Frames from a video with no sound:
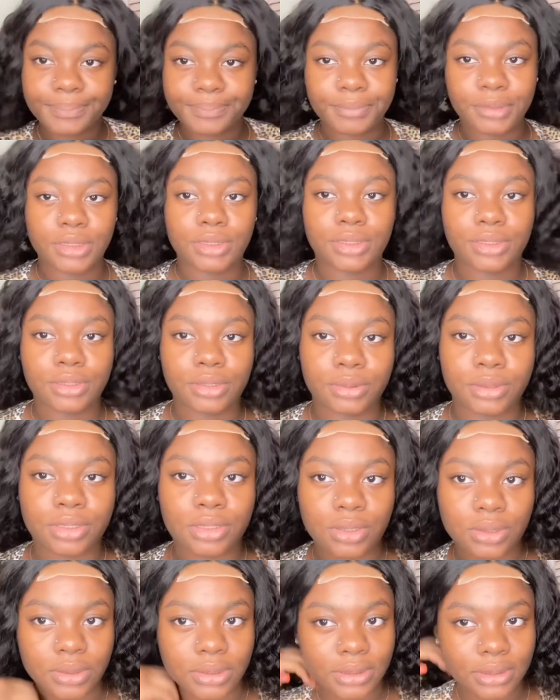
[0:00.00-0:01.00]
this is how it's
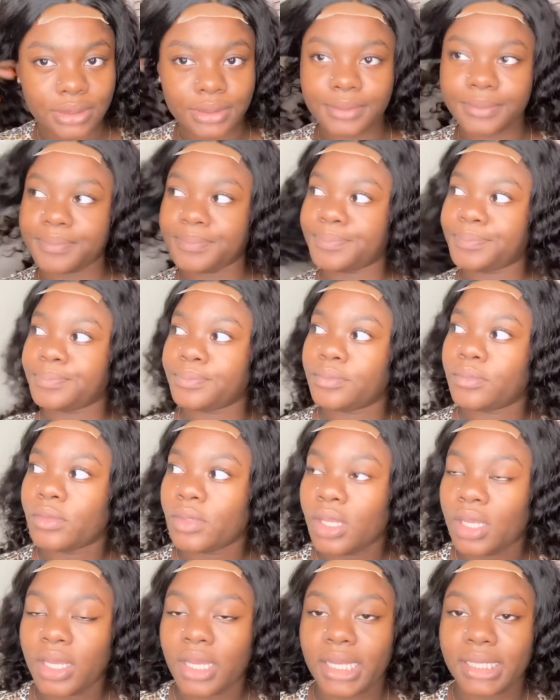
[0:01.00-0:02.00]
looking.
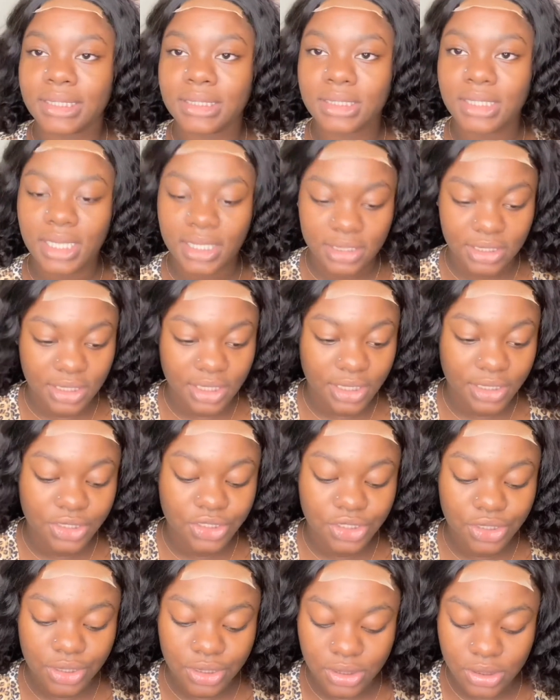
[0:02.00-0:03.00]
I did attach
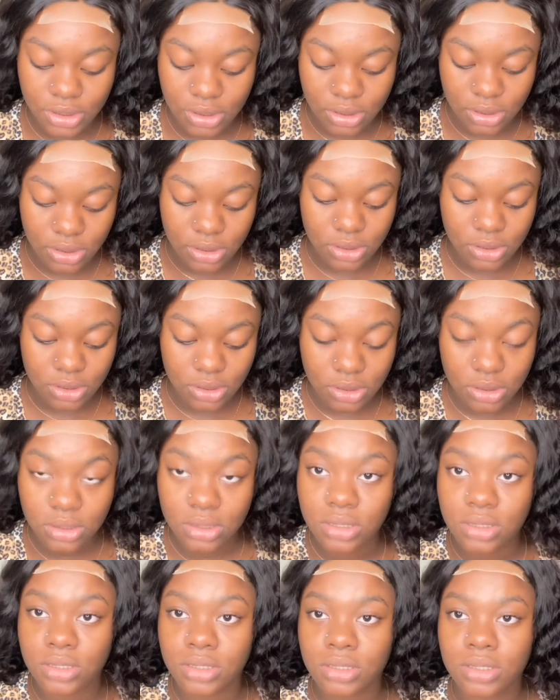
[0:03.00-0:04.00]
the
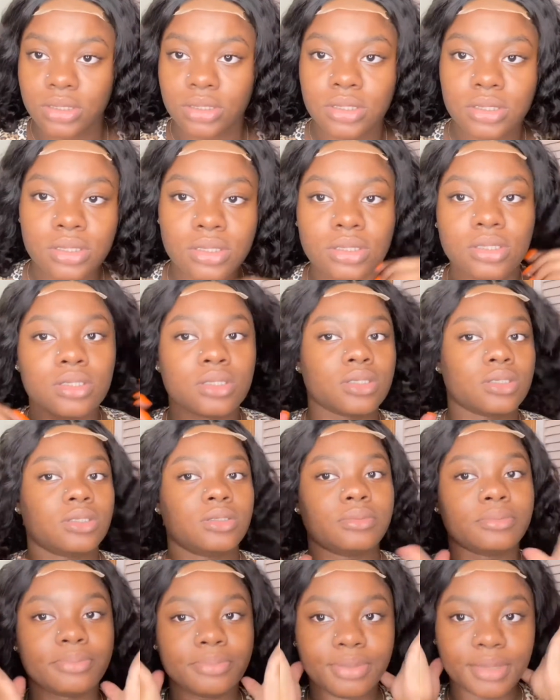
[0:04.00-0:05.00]

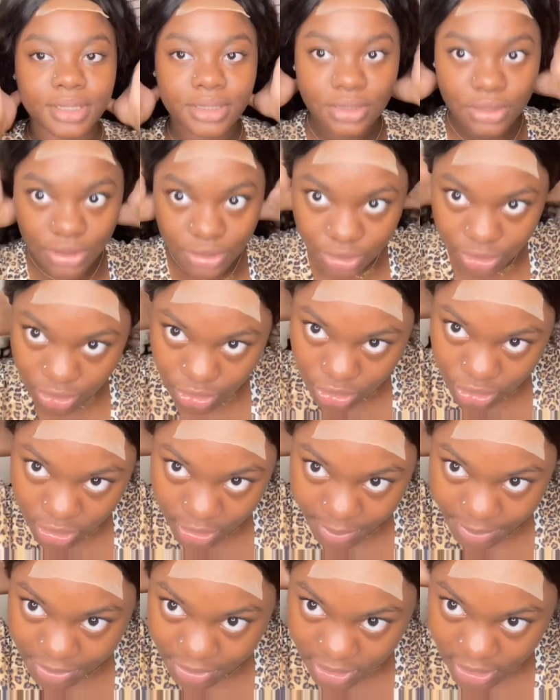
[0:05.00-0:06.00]
brassiere
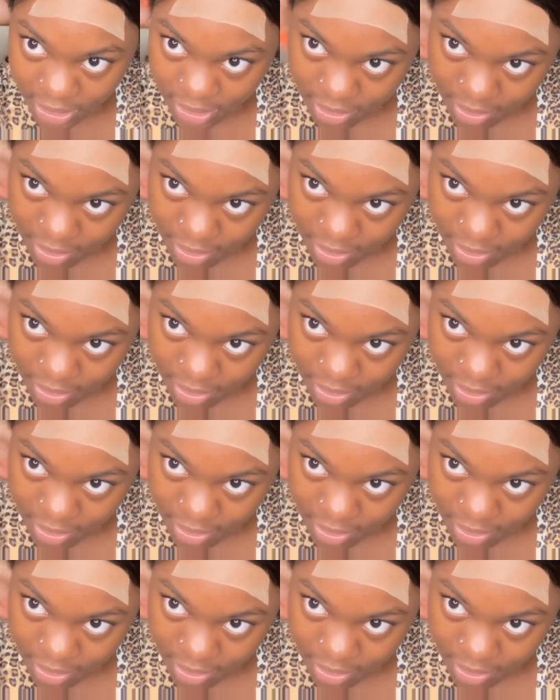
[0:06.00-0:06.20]
straps at the